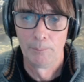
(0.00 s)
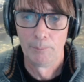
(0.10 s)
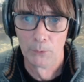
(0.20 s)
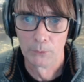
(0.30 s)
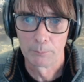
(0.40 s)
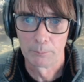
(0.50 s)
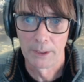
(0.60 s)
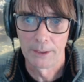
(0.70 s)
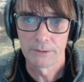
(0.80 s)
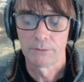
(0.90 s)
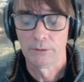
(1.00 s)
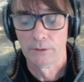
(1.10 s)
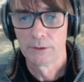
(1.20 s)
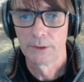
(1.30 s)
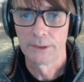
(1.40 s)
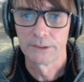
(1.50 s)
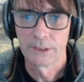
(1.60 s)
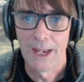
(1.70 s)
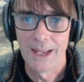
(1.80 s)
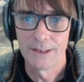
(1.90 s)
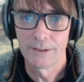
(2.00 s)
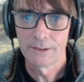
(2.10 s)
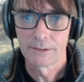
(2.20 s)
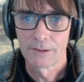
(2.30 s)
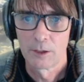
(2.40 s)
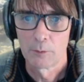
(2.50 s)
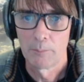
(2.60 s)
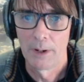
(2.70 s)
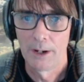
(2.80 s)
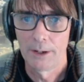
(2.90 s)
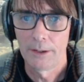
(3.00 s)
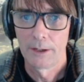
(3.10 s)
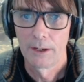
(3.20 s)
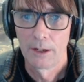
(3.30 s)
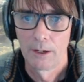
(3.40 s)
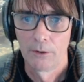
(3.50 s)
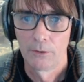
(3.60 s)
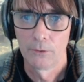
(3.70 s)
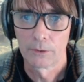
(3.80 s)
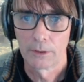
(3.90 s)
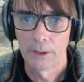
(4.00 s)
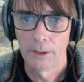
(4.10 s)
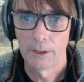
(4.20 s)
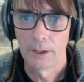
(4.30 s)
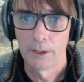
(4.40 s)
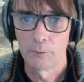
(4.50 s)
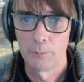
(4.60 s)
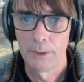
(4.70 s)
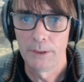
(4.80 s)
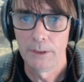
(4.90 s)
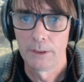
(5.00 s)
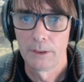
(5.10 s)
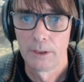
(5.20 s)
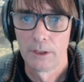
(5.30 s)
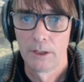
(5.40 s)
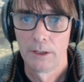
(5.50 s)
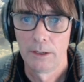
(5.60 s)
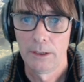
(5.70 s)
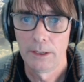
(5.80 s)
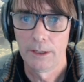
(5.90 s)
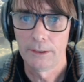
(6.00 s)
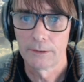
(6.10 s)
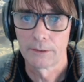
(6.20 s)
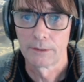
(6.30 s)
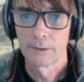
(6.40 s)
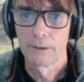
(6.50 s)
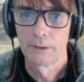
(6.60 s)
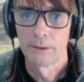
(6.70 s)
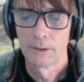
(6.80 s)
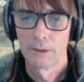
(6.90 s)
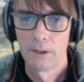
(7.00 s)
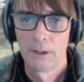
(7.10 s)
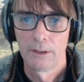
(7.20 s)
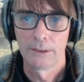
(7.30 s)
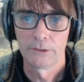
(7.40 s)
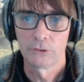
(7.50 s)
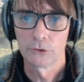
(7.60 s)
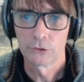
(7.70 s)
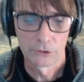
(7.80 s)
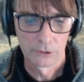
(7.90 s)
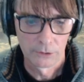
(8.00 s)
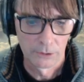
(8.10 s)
multiplied, that is ended by not A and B negated. That is just